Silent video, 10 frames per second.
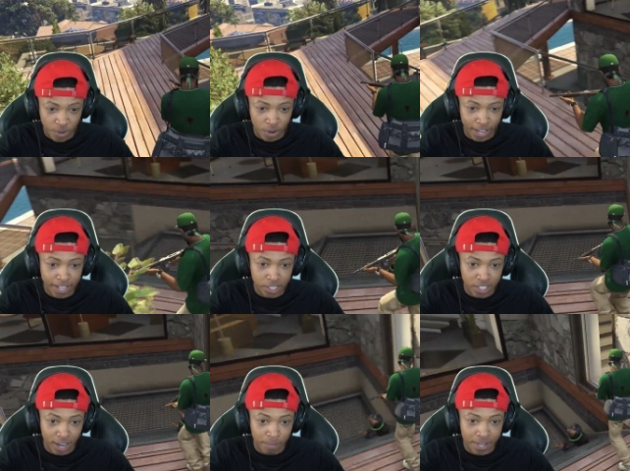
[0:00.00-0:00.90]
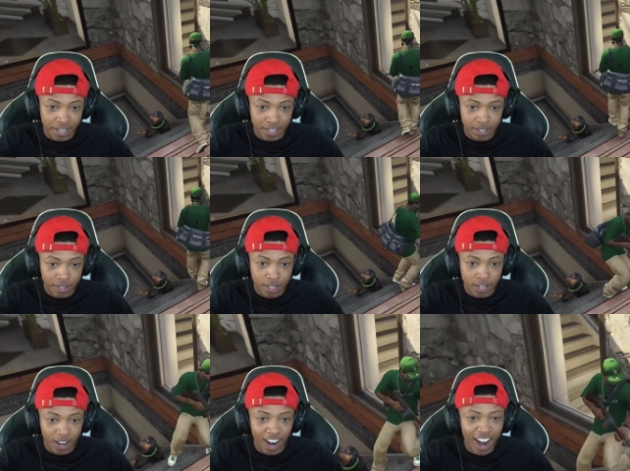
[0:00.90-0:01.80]
oh! Okay, he just shot me.
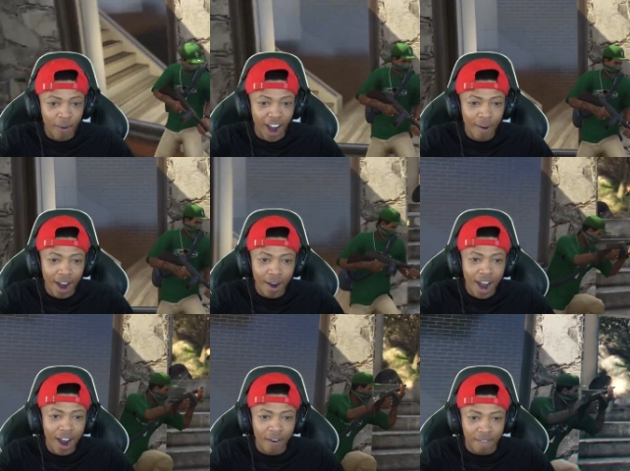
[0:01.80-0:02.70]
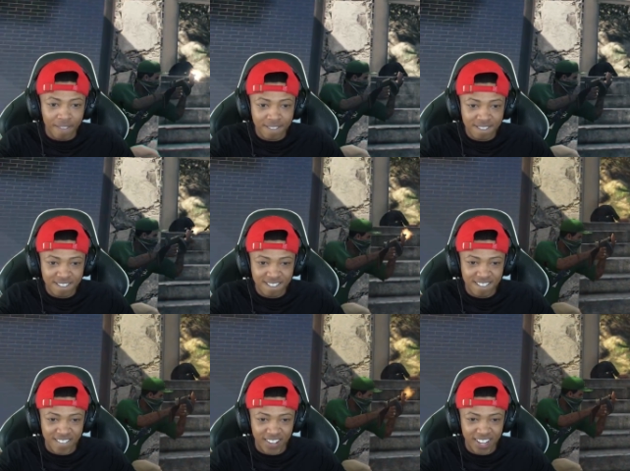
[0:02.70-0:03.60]
Ow, ow, ow,
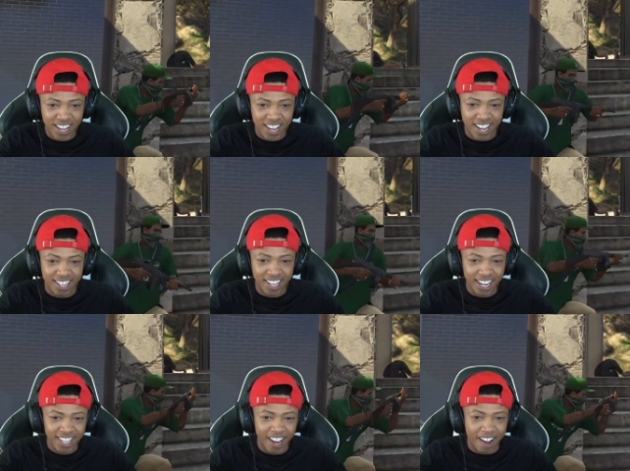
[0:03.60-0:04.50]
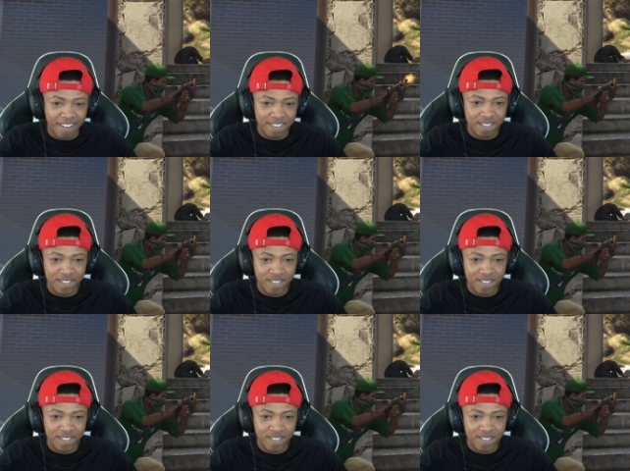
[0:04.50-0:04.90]
ow! Yeah, take that.